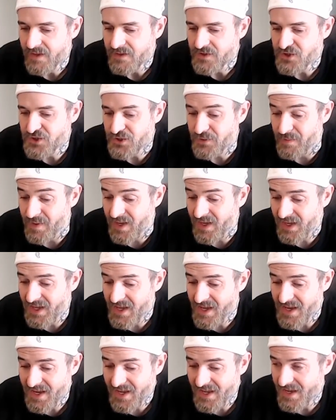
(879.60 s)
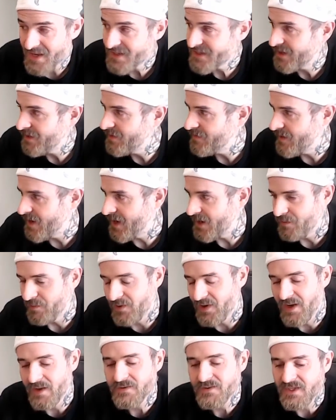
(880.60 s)
Schminky, I guess, I don't even know how you
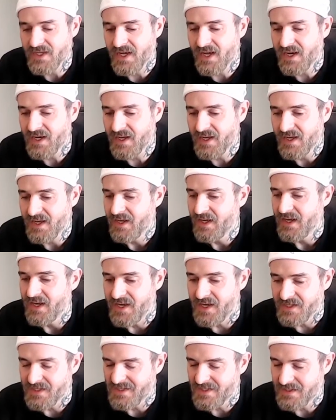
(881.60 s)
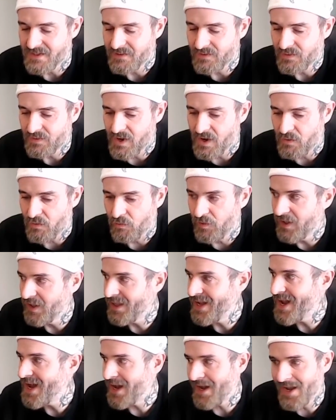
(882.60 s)
pronounce that, is a
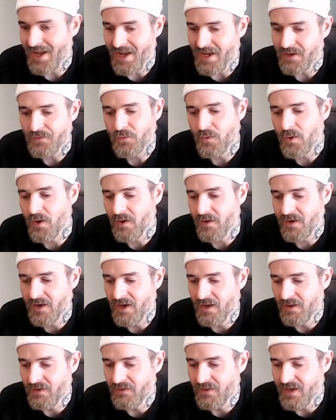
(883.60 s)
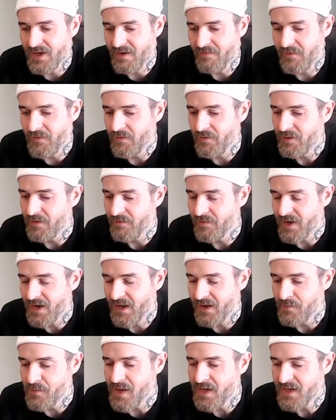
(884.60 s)
really high-end watercolor that everyone
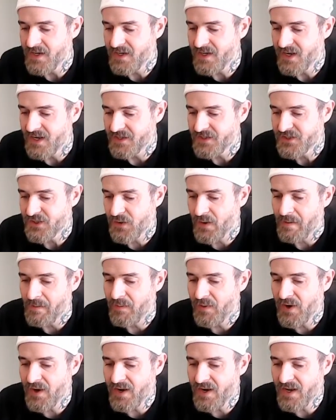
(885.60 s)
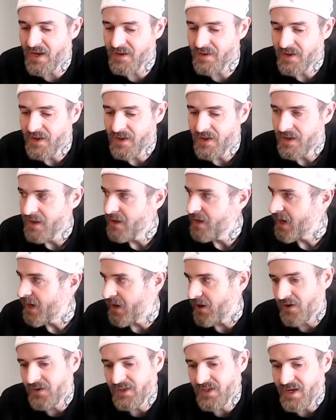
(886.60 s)
recommended, and so I bought it. I
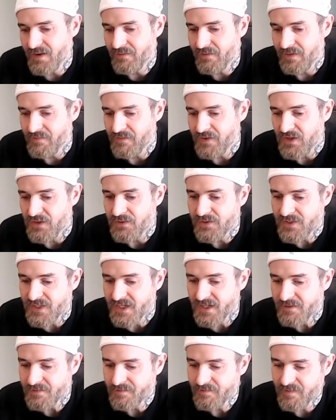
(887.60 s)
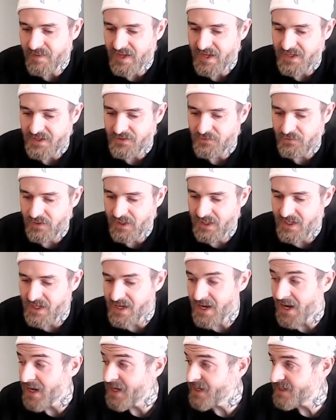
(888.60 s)
hardly ever even use it. It's really
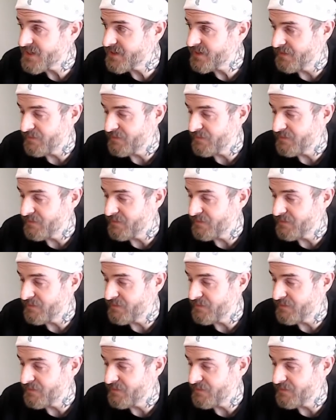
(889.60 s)
nice.